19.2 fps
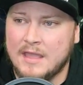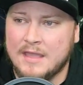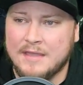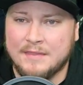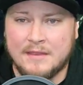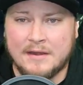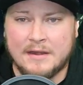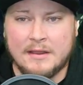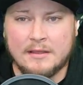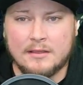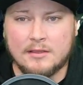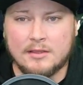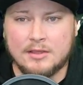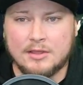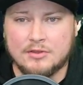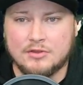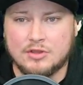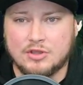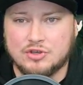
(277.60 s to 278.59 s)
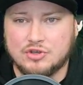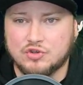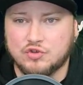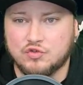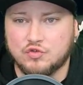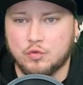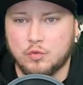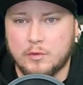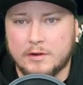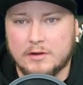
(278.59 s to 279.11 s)
then it
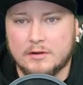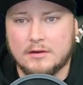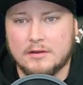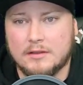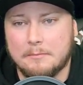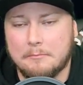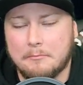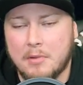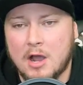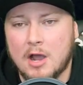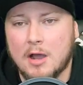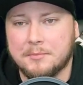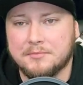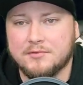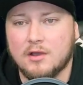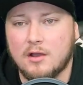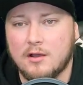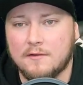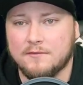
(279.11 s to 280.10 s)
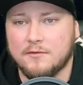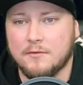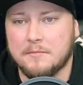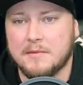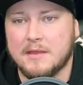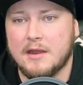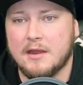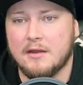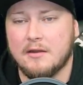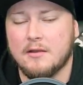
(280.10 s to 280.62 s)
just really pops off from
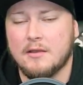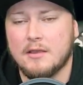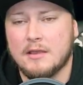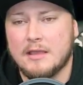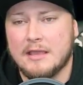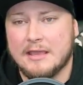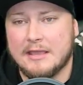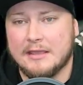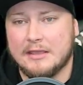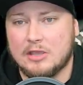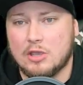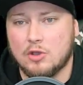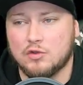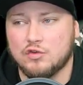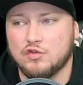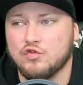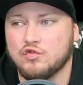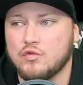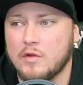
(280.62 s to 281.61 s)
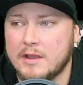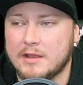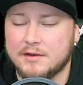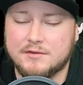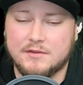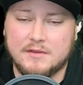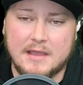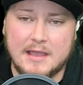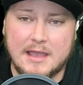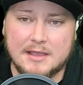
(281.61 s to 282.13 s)
there and goes straight
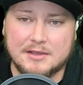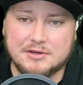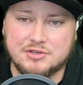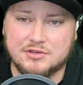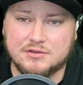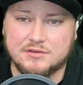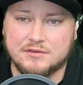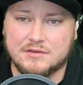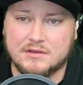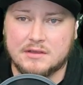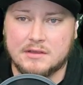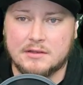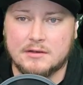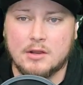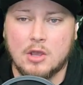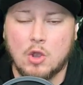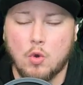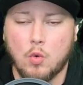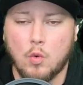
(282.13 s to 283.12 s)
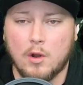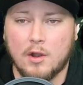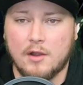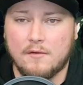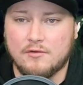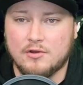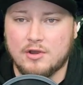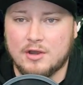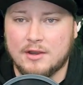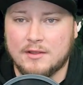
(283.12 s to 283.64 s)
into the action scene
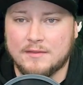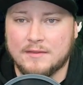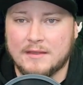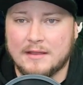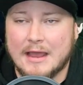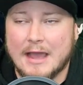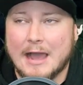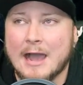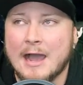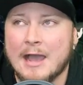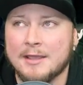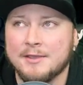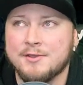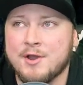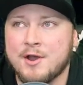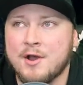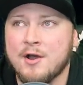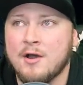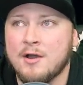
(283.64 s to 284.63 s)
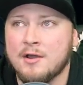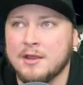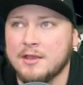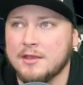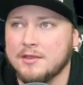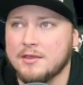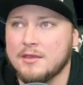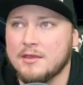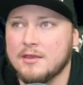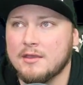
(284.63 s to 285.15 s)
whenever you're in that
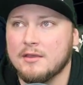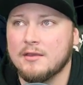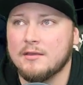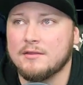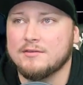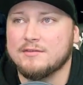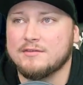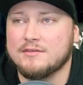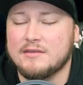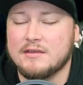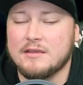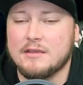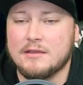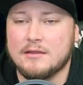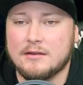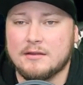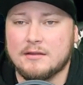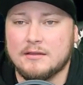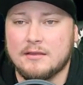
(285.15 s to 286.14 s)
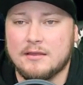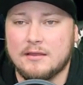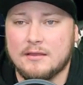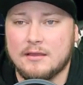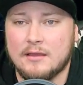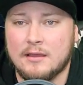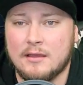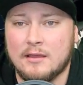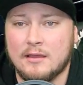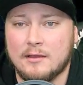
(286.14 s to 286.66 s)
iconic scene,
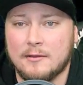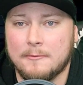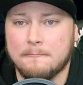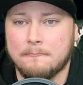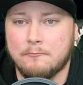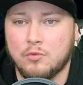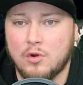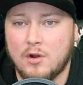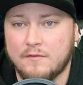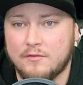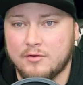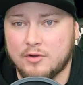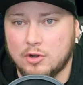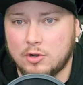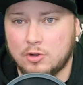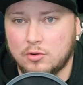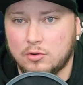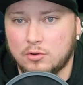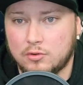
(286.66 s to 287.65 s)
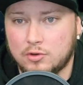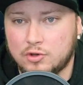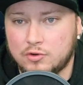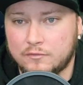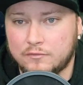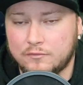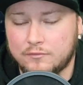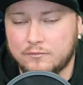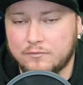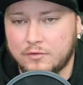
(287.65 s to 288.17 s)
whenever you're
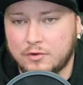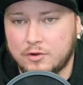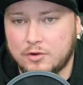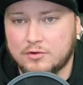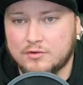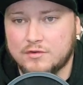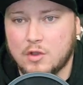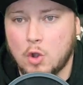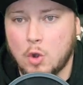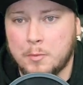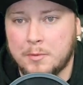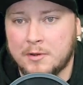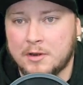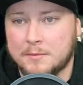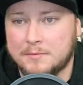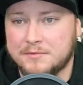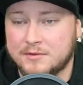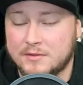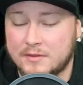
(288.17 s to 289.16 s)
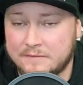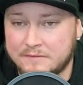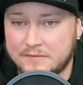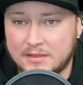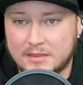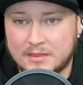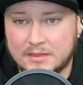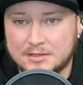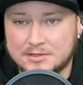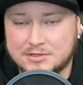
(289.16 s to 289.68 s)
first open up to the
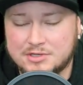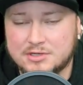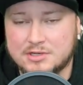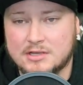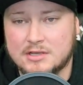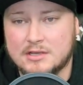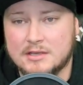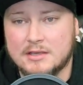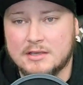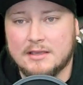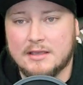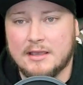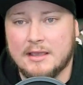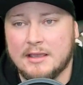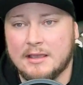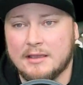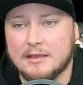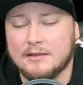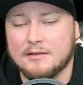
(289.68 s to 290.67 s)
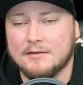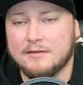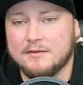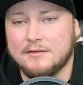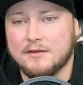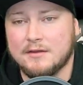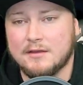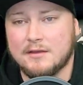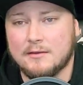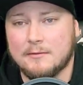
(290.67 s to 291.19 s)
village.
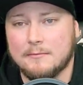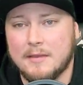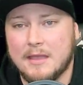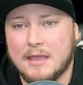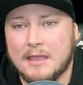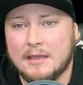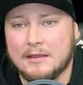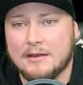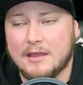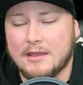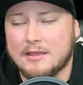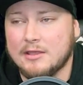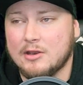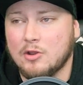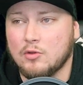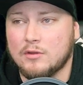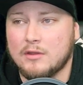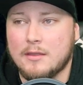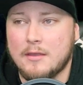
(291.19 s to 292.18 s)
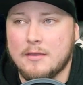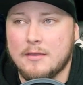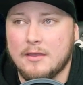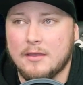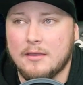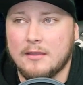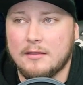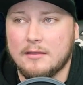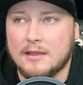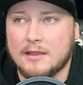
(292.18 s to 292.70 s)
And I can only,
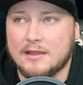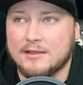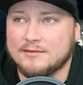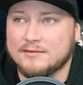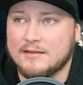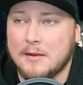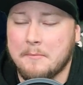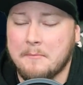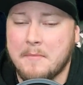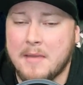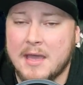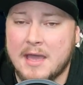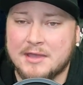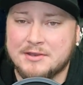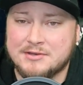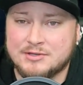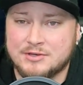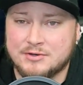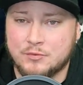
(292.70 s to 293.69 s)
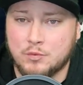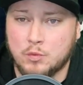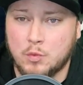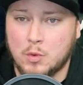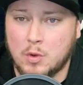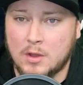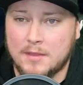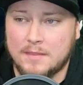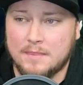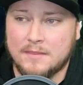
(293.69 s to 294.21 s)
like I said,
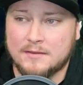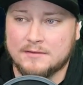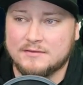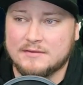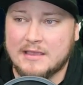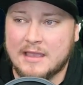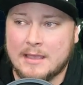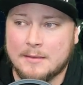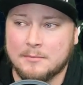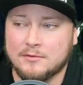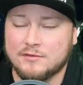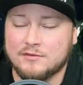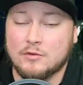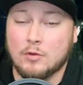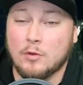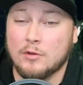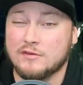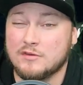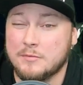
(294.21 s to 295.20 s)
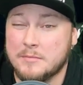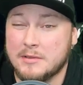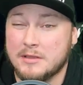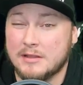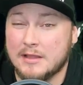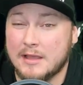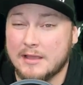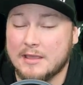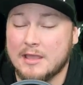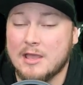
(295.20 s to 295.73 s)
imagine what this game is going to be
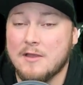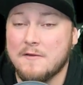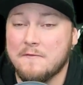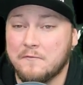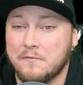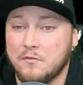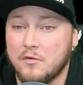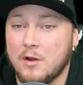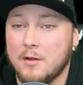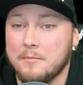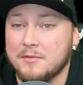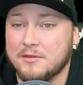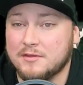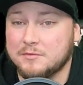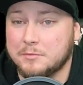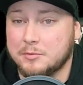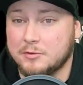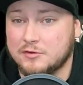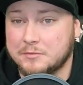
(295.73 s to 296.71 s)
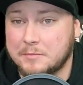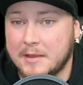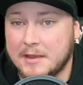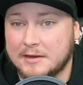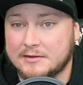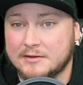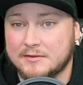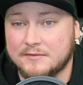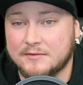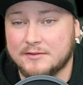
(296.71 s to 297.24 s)
like from this
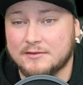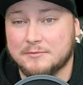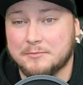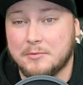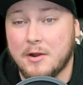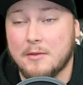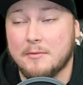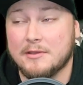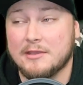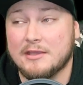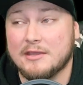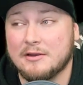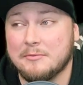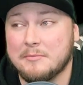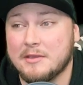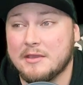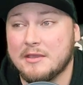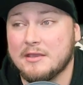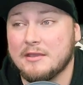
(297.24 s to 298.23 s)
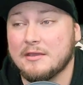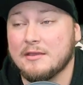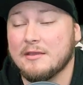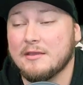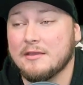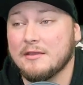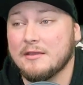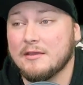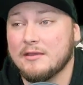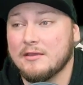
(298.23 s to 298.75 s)
perspective. It's probably going to be
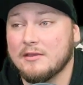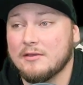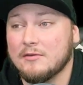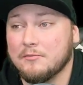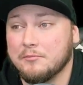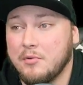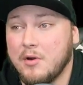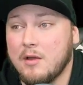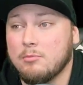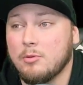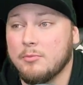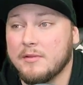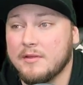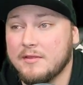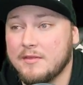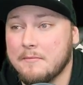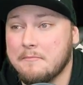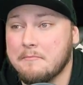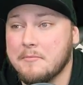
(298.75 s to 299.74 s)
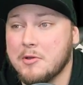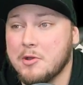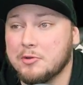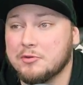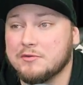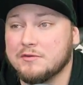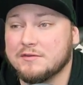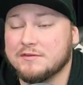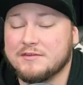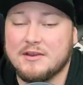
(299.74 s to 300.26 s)
the
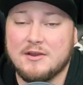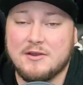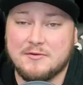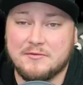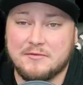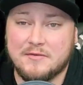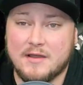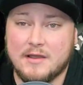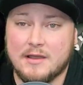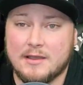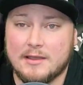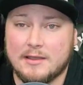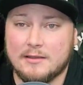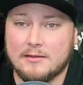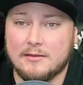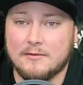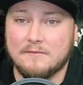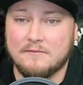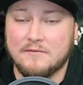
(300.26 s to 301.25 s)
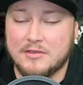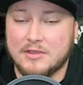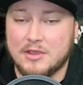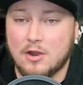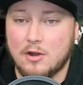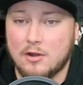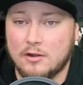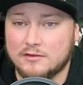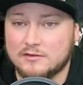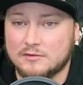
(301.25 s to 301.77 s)
most terrifying VR